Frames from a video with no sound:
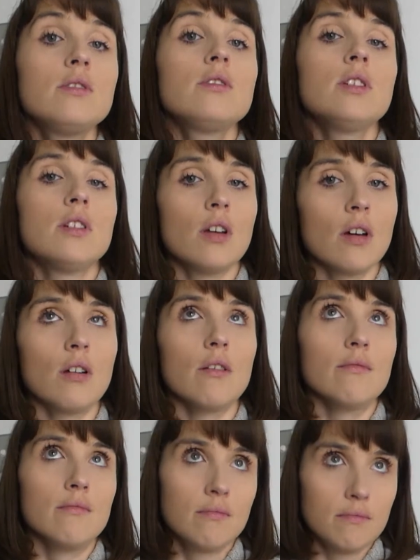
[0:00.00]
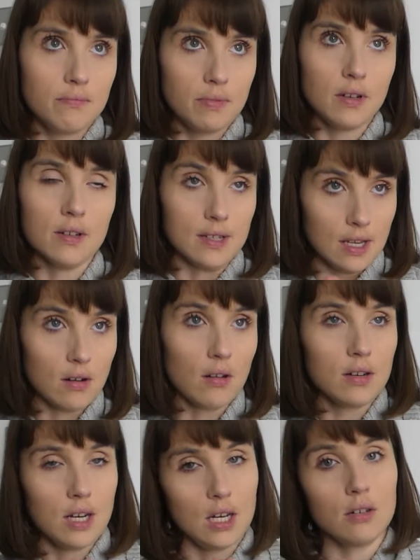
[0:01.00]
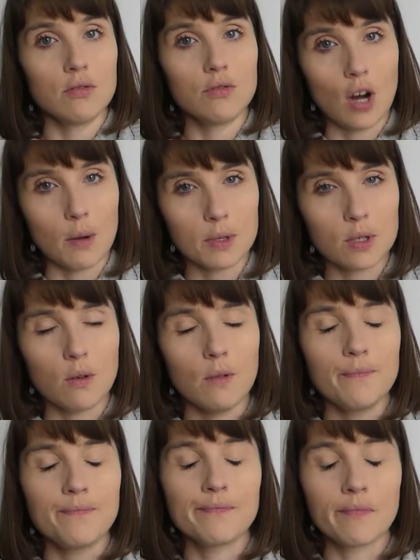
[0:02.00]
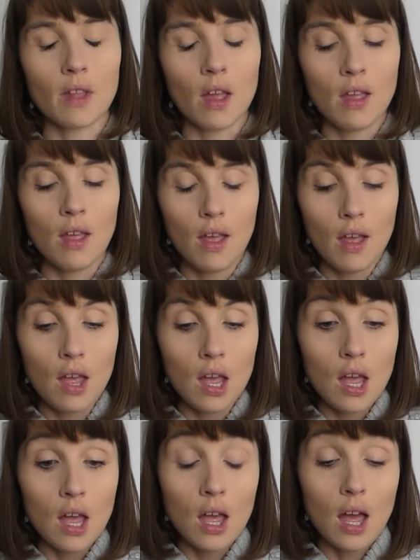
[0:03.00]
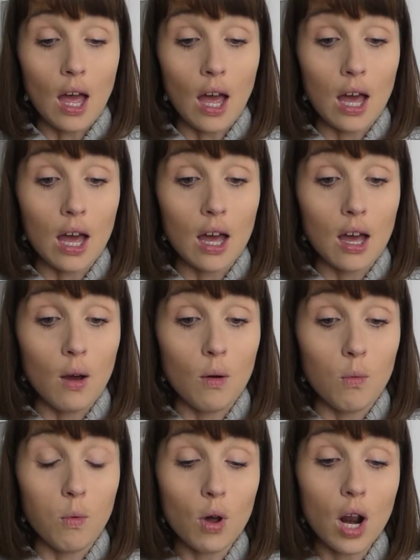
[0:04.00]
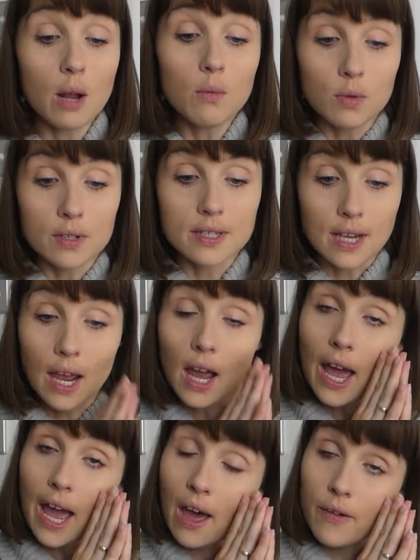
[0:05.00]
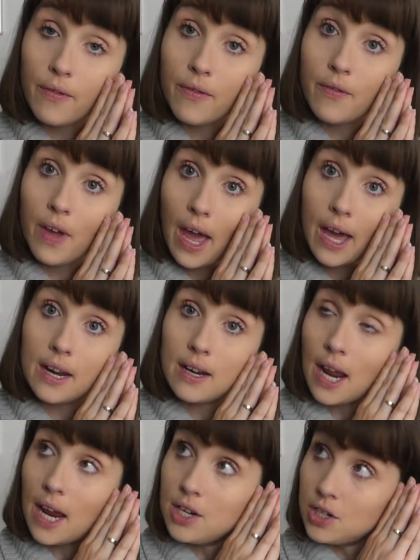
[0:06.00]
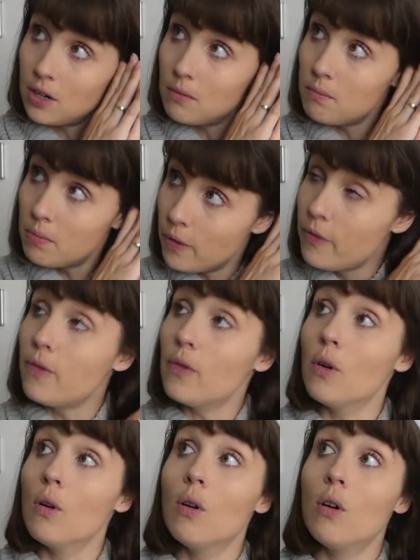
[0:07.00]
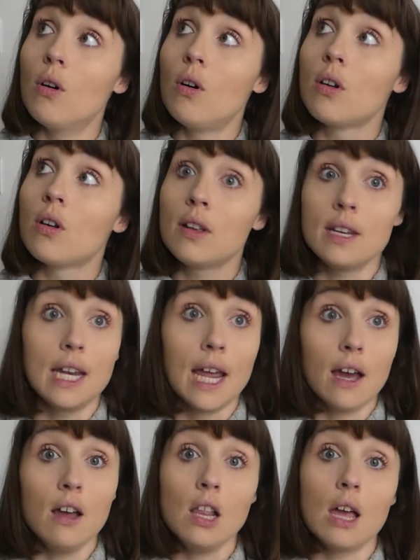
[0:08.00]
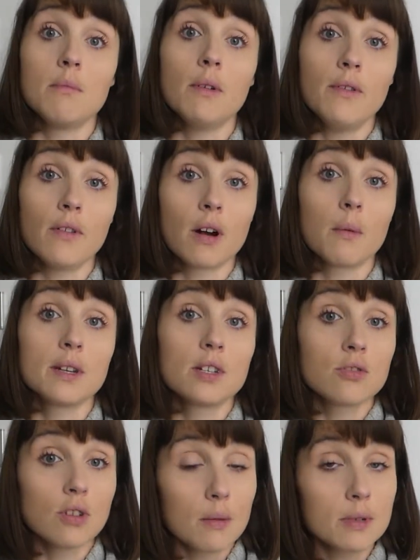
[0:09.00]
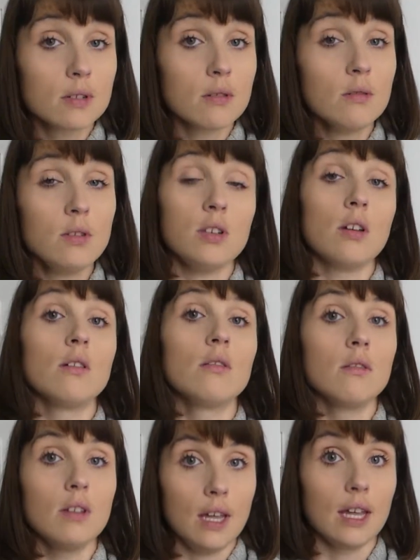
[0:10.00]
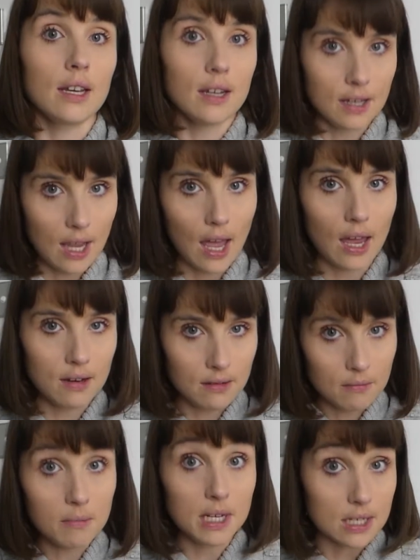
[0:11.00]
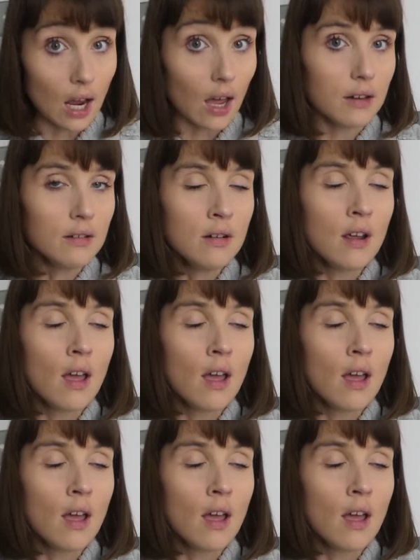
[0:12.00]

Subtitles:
to know because they're not in drama school. What I would say, I have had an agent before now, like before I went to drama school, so it can be done.